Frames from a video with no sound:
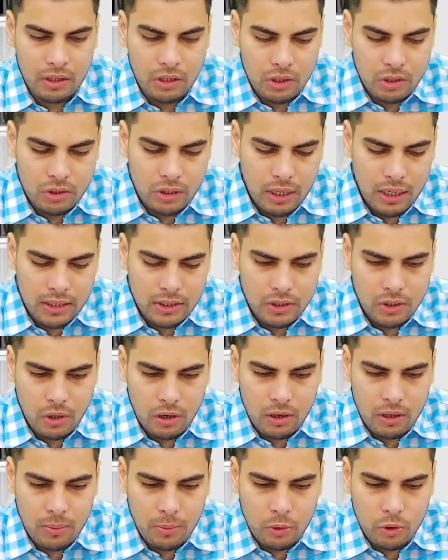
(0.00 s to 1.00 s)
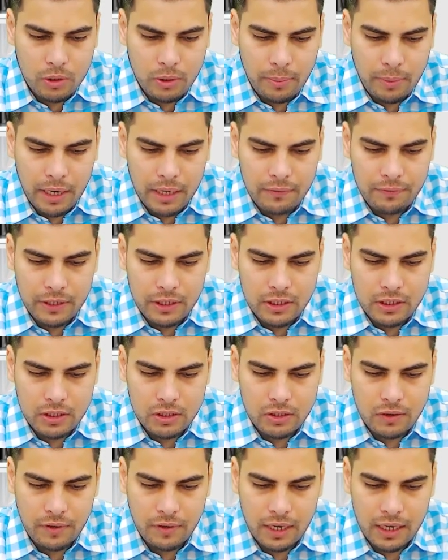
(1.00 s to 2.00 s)
So let's talk about the main features
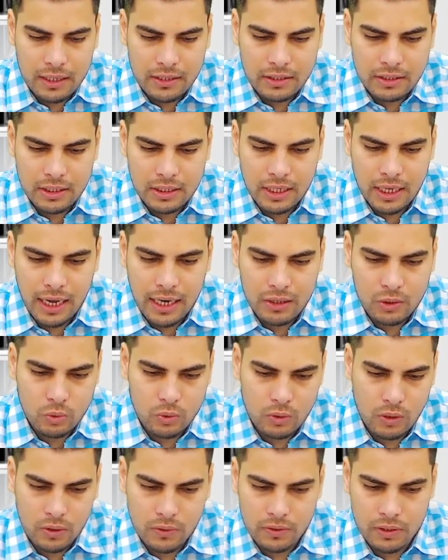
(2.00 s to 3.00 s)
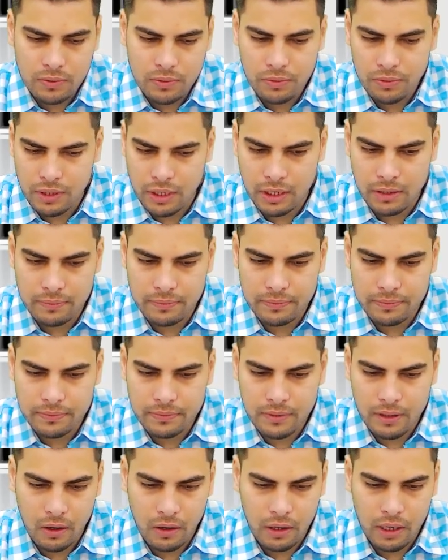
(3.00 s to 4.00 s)
of Electricity Act 2003.
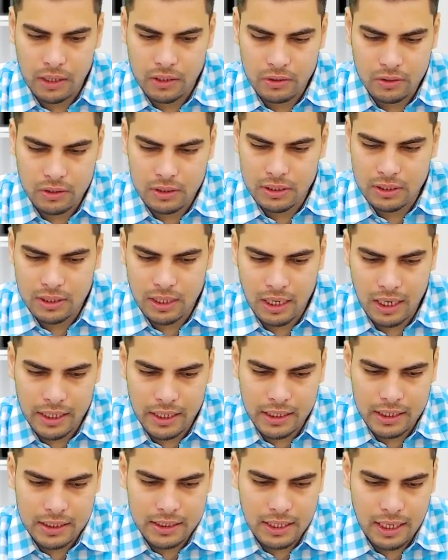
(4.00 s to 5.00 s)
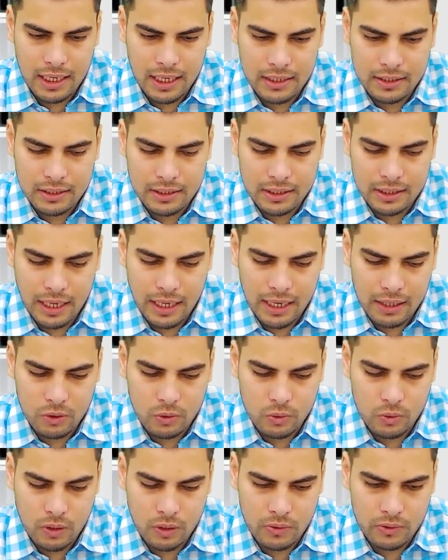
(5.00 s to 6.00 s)
Okay, so this is the latest Electricity Act
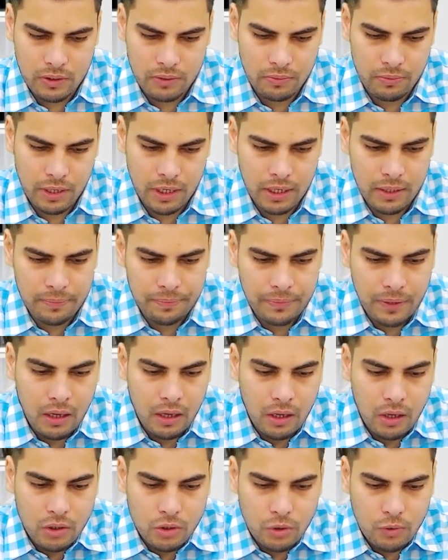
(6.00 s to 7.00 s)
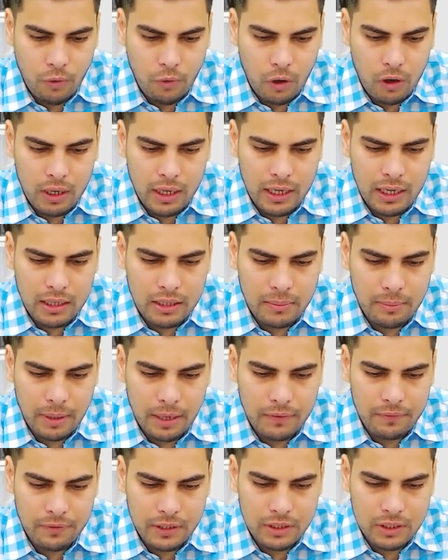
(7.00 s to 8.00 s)
2003. So following are the
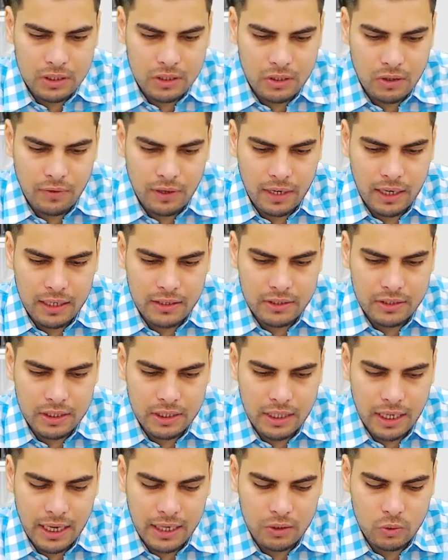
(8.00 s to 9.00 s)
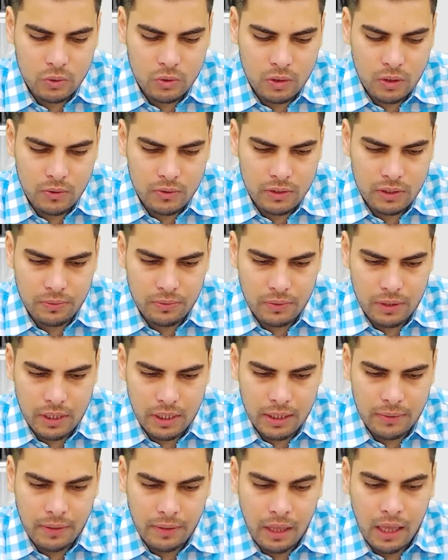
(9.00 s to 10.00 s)
main features of Electricity Act
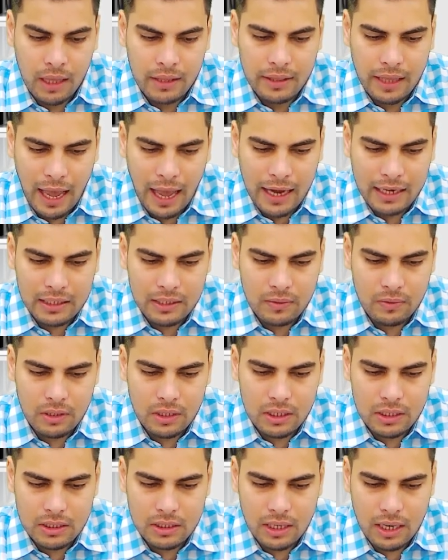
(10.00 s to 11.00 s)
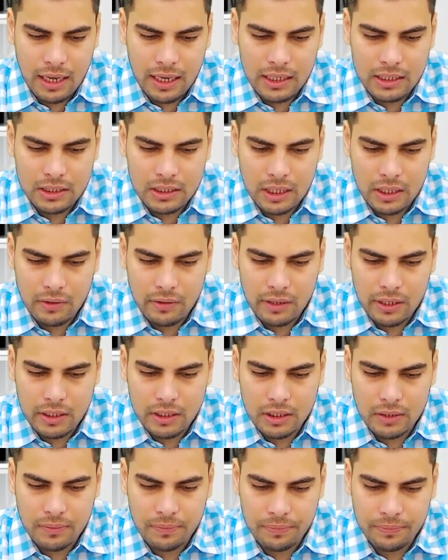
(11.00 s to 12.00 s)
2003. The activities like
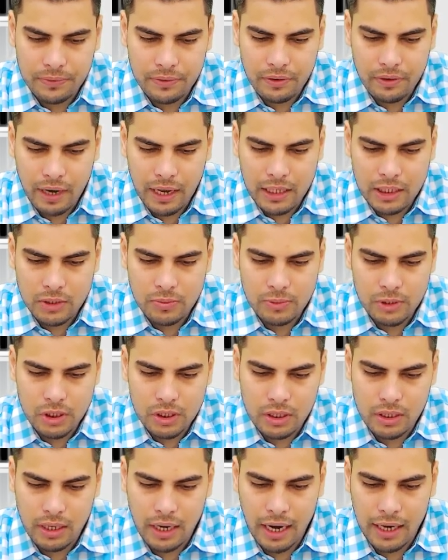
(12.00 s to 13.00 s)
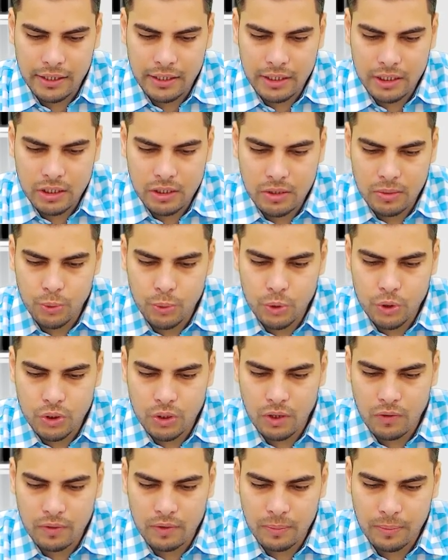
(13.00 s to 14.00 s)
generation, transmission and distribution
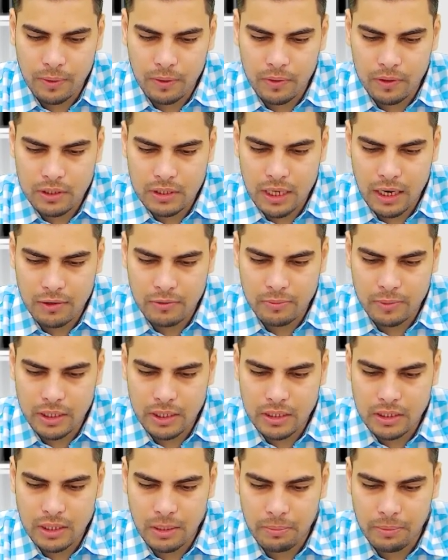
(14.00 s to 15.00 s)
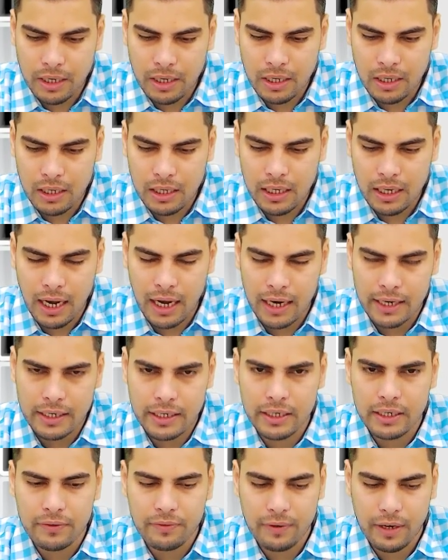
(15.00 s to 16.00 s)
of the powers have been separately
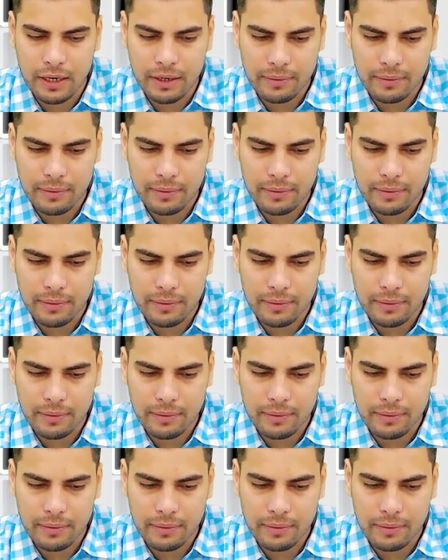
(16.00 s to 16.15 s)
identified.